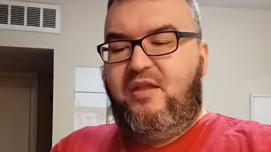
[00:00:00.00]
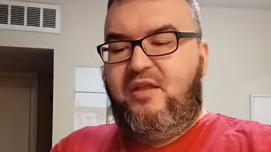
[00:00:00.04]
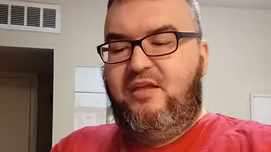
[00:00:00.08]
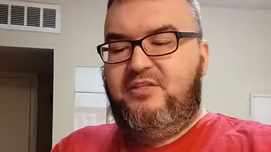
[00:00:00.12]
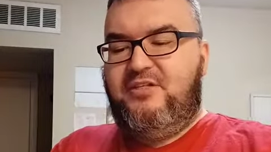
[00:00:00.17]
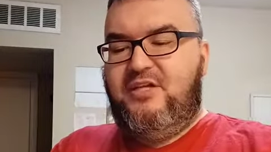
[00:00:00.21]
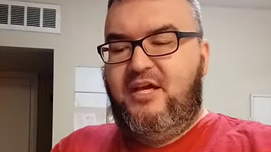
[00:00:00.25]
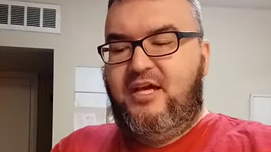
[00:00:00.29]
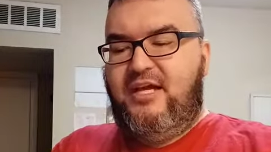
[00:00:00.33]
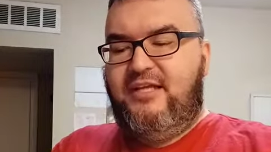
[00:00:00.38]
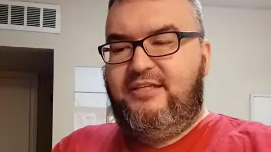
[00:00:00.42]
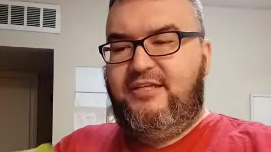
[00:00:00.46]

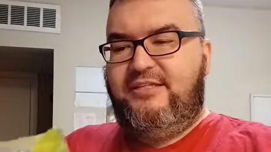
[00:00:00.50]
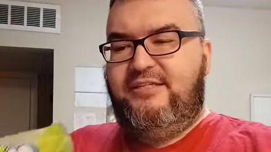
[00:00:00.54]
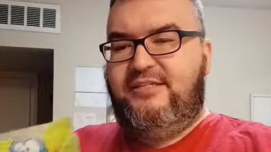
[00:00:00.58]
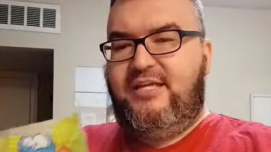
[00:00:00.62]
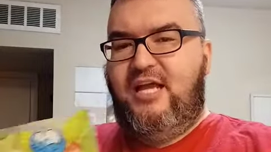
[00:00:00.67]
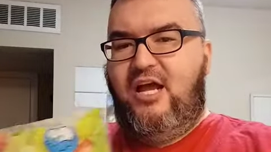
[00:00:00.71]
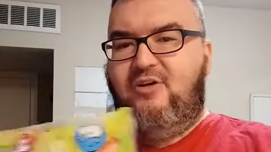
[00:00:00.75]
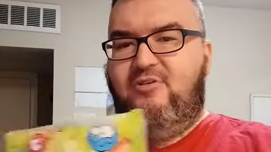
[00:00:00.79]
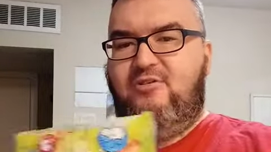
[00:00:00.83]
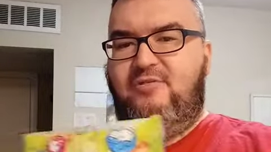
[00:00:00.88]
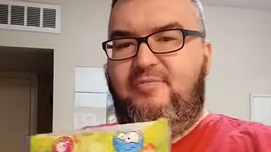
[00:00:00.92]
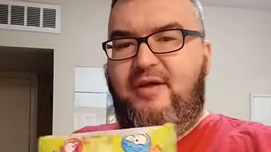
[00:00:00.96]
check out the
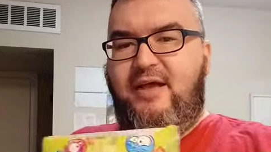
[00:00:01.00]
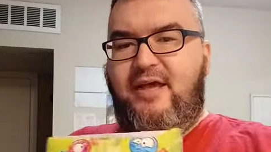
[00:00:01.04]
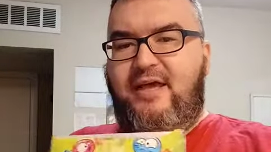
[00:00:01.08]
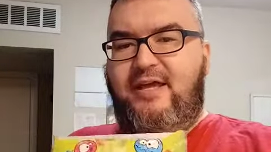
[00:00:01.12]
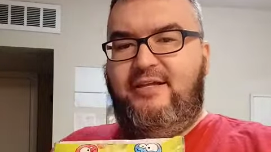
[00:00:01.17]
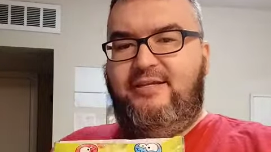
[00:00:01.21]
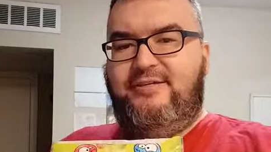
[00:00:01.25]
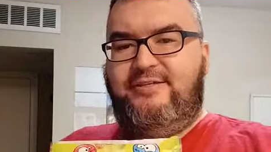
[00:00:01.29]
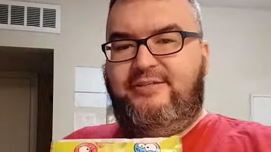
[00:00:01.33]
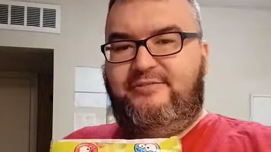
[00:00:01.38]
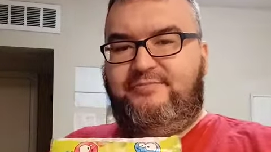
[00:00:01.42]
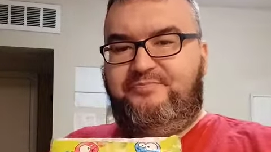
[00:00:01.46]
Sour
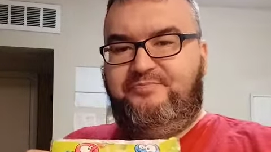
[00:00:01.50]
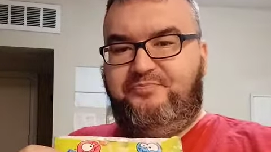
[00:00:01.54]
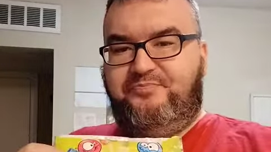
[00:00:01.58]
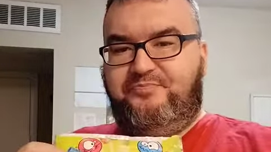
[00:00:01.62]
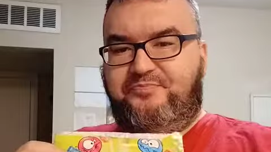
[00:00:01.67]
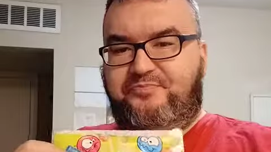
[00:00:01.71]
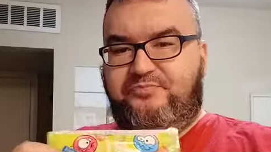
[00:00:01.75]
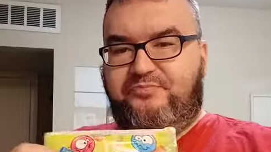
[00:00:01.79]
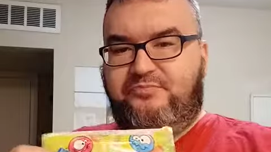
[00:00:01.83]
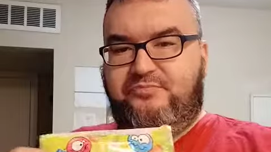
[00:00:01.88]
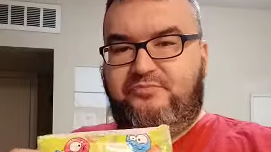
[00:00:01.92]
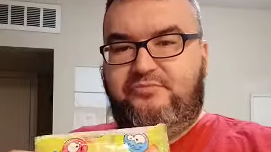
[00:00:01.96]
Patch.
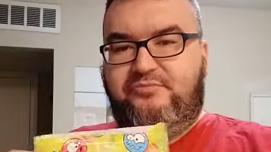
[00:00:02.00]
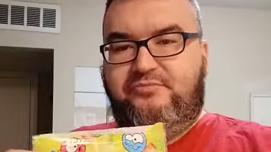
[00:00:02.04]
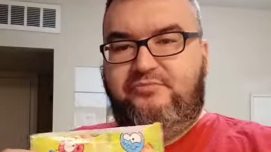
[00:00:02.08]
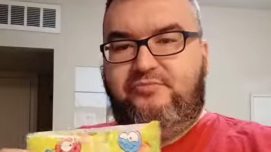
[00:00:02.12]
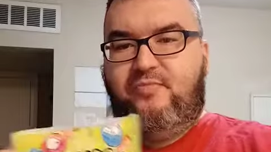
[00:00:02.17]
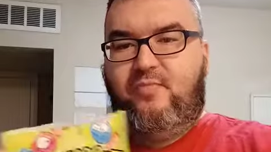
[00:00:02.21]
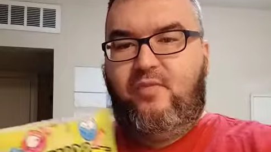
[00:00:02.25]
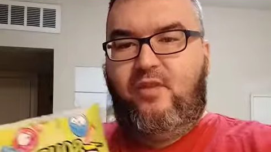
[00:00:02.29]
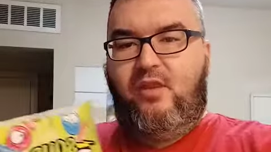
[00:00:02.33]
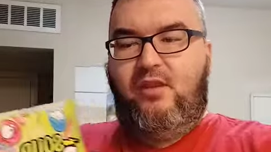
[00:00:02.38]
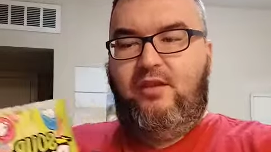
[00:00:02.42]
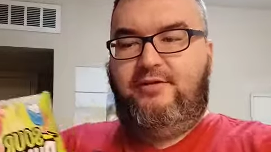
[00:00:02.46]

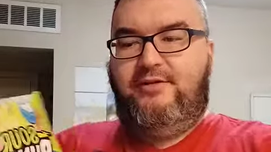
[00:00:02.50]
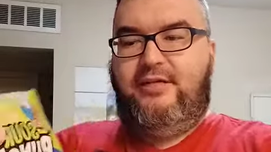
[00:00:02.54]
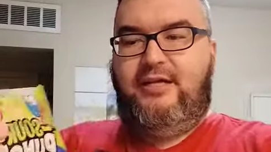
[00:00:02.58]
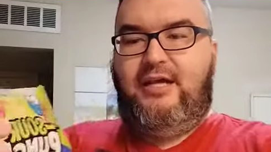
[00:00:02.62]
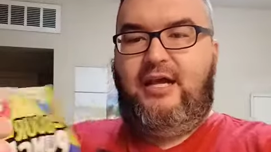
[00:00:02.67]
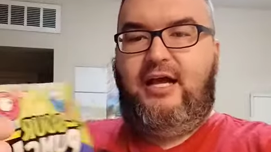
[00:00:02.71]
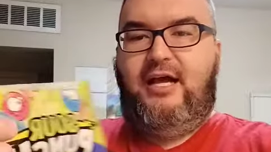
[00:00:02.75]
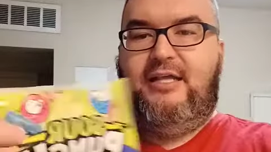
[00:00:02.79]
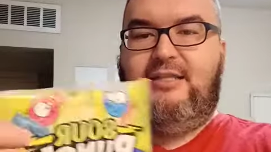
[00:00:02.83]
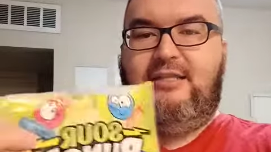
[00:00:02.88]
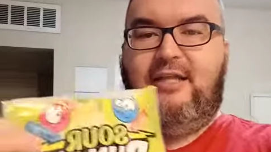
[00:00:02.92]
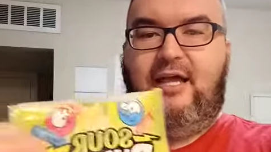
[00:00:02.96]

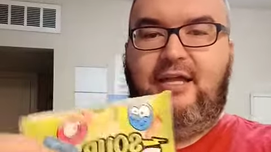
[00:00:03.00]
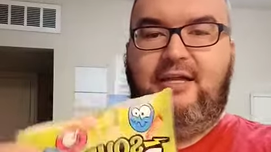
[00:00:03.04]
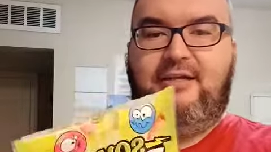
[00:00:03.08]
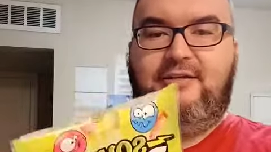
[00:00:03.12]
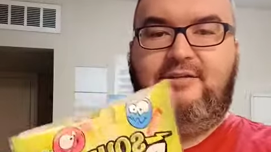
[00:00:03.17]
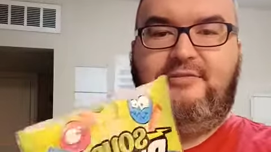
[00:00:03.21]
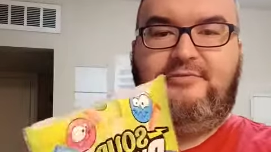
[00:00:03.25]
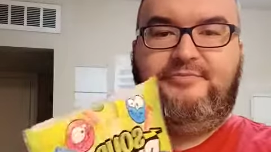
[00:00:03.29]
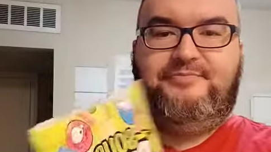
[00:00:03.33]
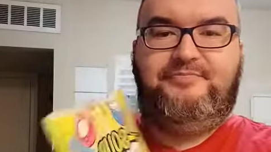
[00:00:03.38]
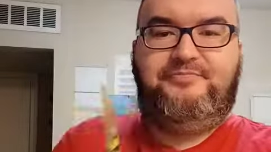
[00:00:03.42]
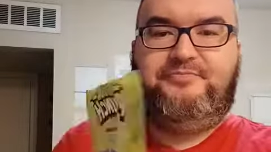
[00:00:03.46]
I like
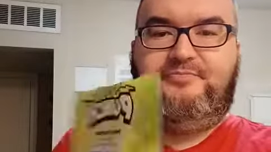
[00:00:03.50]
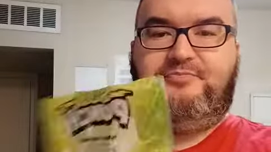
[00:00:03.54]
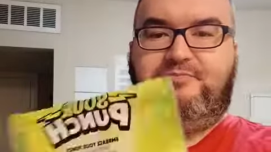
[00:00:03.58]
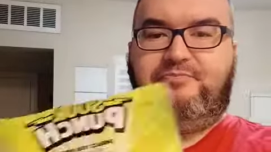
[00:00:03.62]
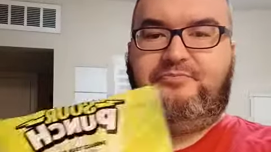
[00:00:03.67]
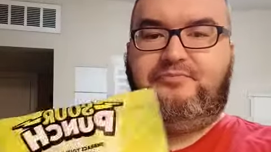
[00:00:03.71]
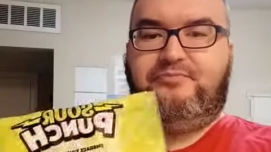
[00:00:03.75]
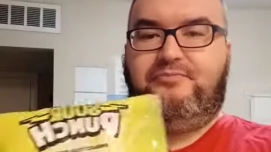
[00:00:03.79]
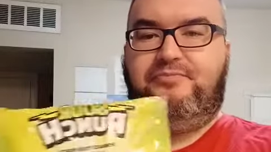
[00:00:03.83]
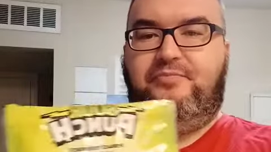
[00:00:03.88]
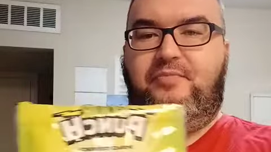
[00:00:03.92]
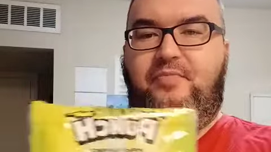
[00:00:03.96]
them.
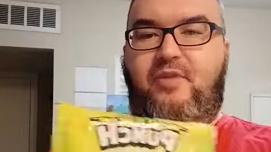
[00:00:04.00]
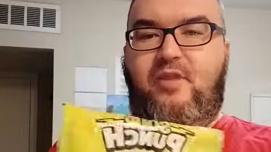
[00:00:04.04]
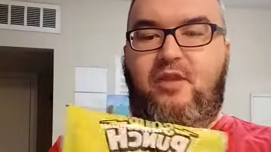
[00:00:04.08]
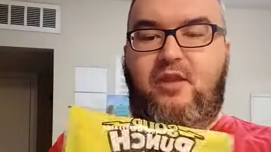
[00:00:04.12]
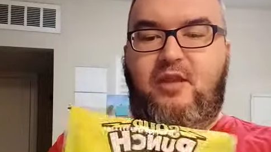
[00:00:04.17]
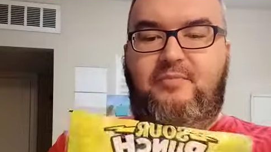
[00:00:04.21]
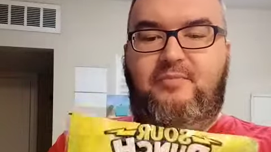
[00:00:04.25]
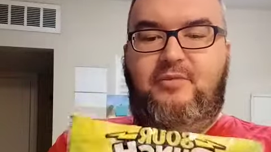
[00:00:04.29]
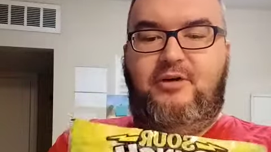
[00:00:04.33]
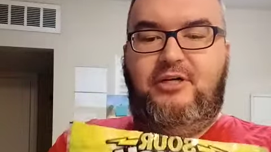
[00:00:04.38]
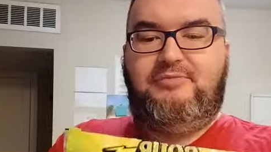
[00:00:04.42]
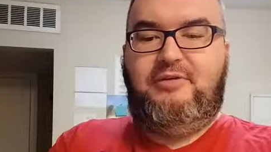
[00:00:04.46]

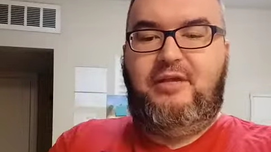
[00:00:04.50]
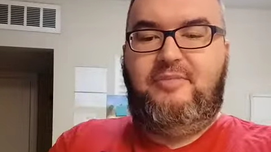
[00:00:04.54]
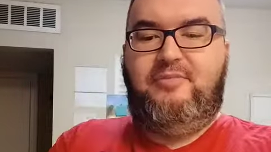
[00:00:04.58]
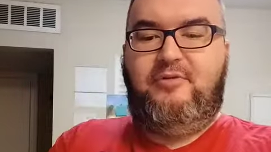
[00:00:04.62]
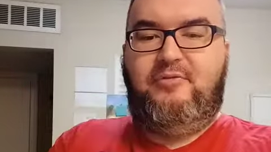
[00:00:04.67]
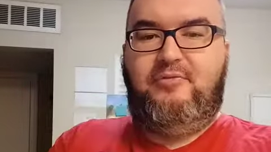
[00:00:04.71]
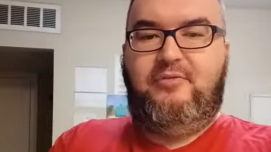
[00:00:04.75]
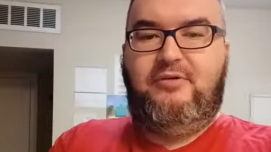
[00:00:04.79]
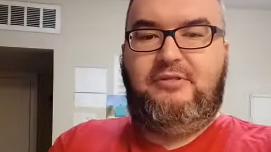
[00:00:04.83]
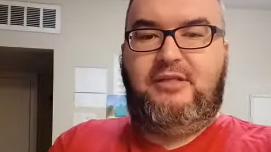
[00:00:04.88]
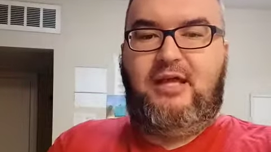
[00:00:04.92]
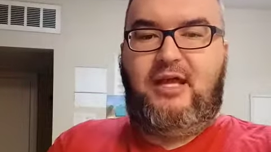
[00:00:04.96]
Most
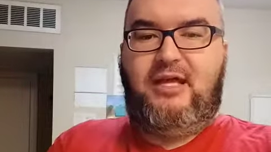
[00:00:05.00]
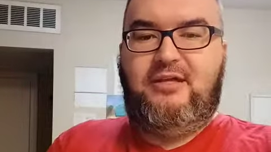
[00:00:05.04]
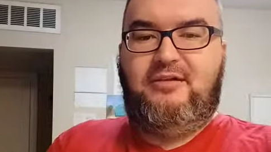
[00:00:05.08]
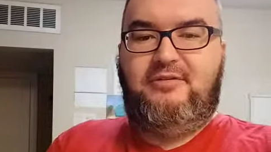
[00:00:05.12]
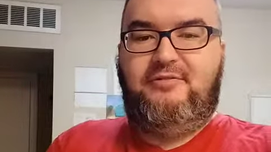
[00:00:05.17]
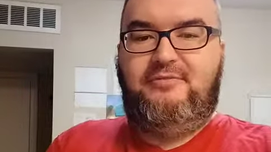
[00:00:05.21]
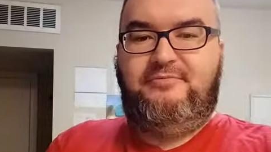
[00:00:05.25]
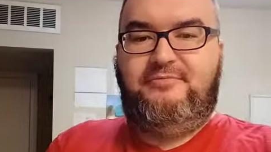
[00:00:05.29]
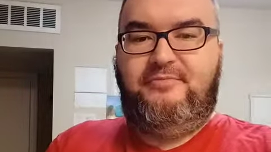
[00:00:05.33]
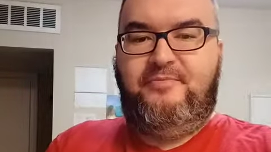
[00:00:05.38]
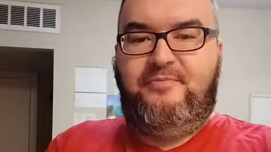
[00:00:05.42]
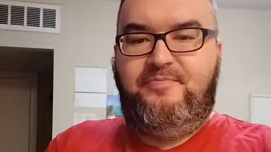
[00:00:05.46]
people would like
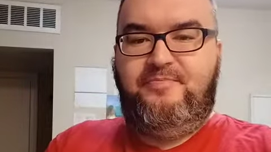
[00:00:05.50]
them.